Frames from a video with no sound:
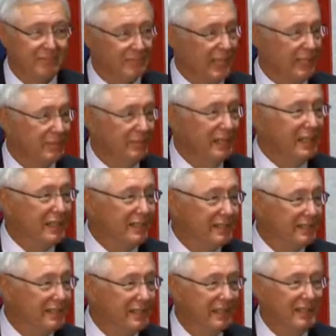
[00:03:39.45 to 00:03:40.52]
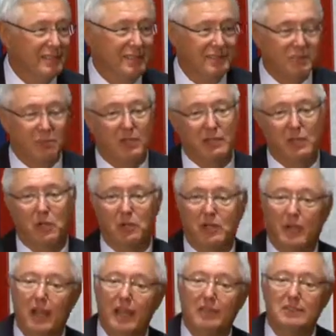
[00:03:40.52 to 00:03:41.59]
That's me. So I go.
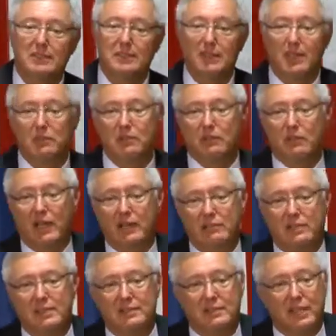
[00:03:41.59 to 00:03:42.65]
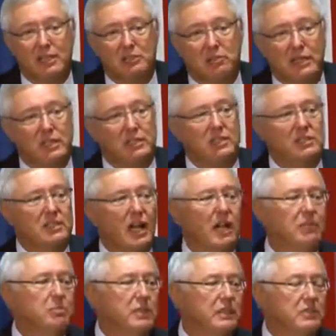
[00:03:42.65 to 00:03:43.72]
Now, I have to tell you, with 5 kids and 8 grandkids,
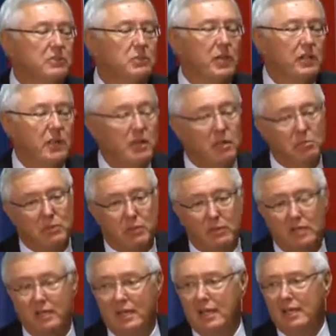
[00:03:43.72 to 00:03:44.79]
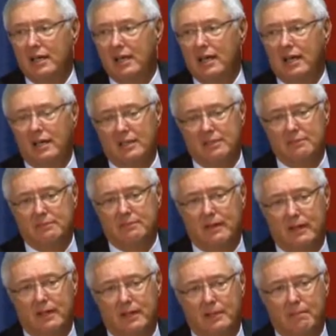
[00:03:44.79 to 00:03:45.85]
I've been to a number of
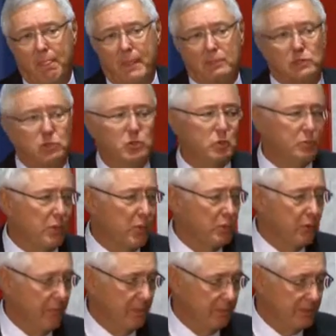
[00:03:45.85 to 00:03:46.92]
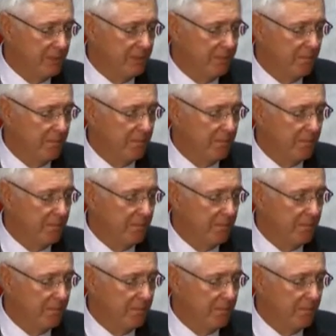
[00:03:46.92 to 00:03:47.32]
school programs.